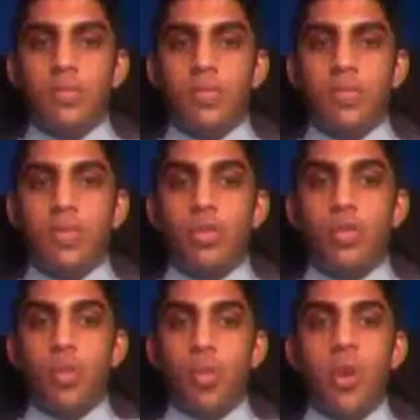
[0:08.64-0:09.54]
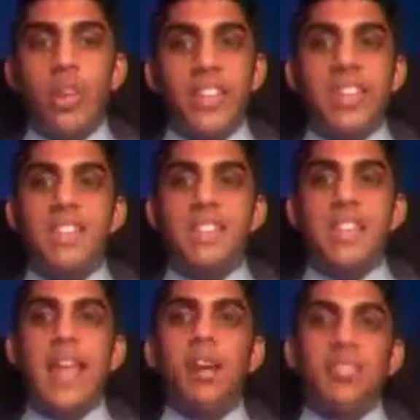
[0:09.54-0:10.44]
So, what is
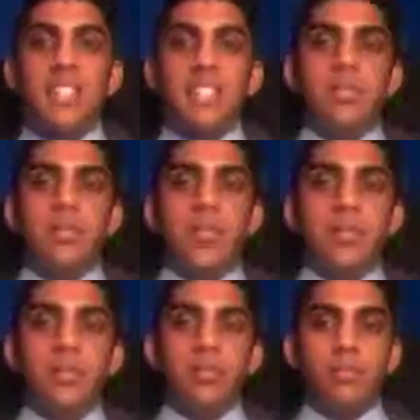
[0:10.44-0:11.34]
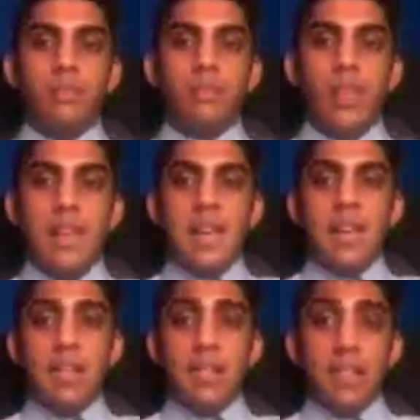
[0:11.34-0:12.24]
LD debate?
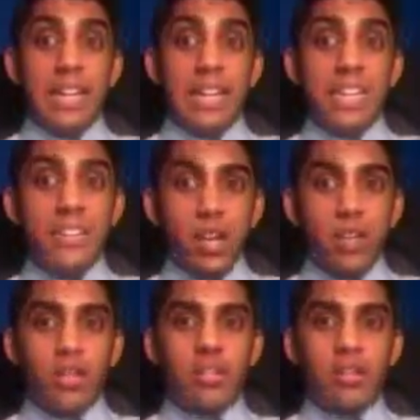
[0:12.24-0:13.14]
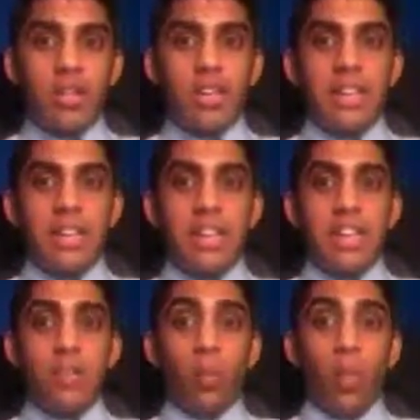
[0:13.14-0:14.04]
Lincoln Douglas debate is
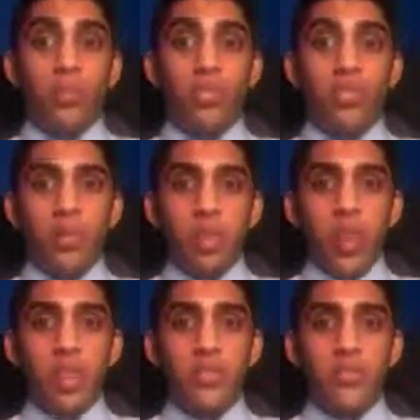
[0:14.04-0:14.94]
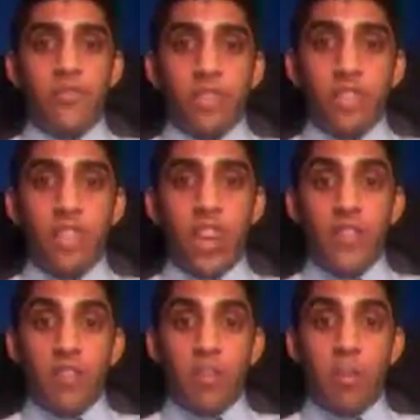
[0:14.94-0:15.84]
a 1v1
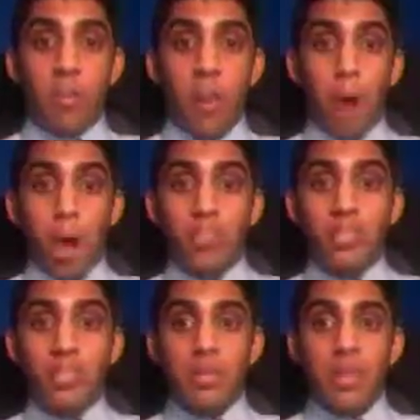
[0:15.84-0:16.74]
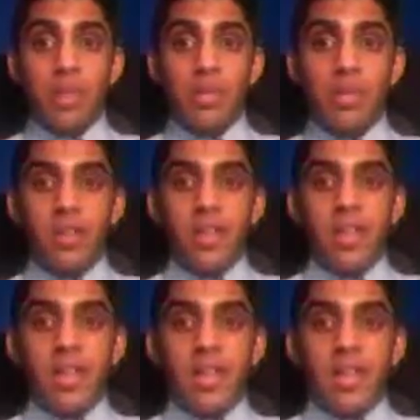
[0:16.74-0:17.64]
philosophical policy debate
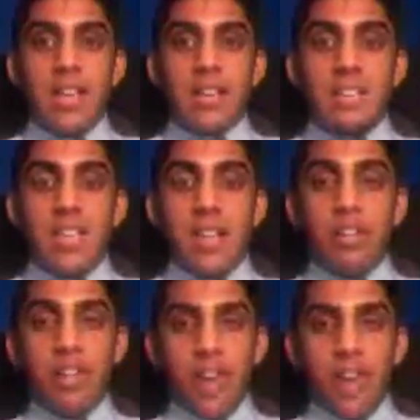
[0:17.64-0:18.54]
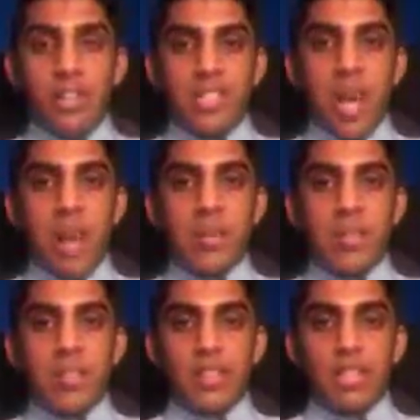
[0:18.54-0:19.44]
centered around a
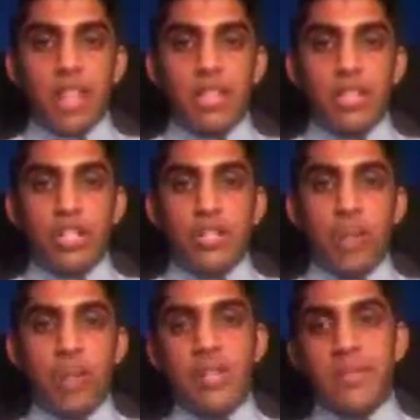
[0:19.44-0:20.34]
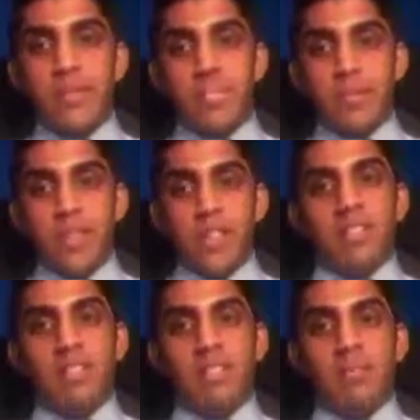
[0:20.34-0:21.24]
topic that changes once every 2
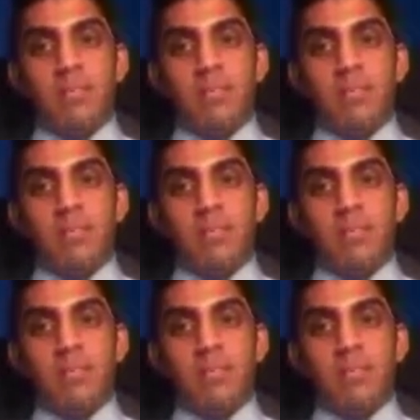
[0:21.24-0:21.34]
months.